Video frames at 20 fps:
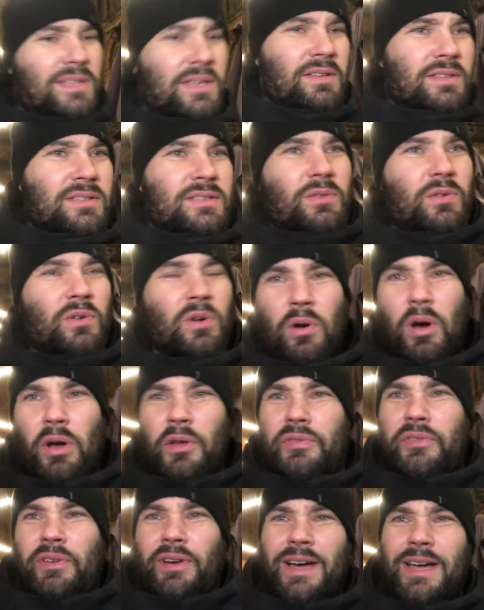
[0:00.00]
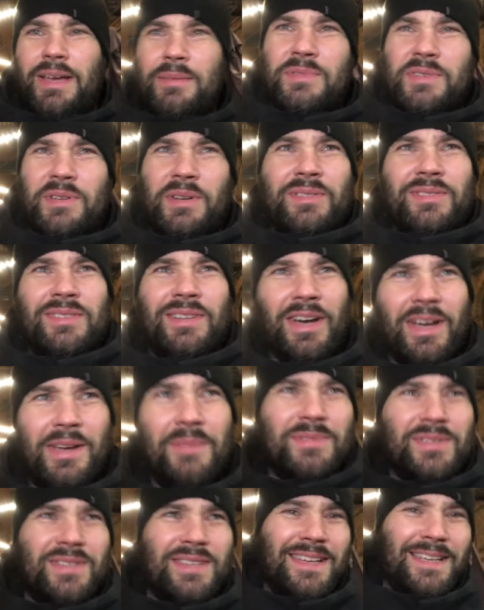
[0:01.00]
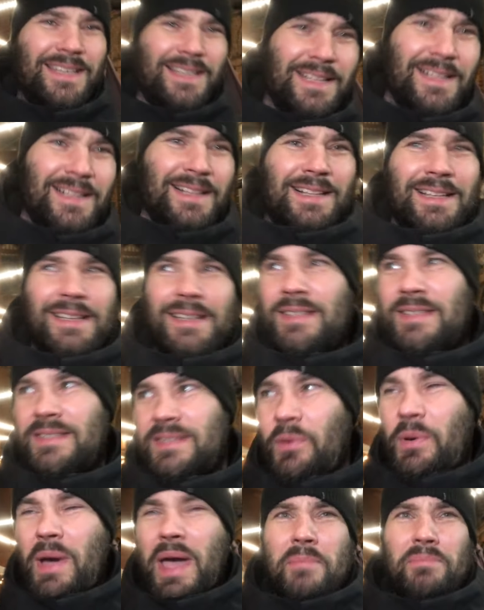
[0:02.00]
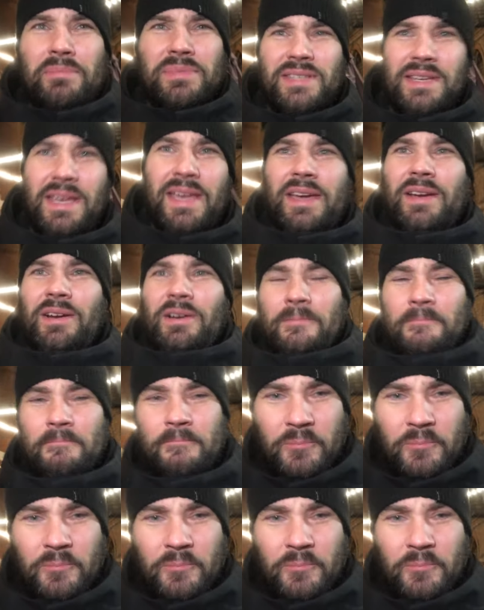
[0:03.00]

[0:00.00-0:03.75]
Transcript: it's odd times, odd times. So empty here.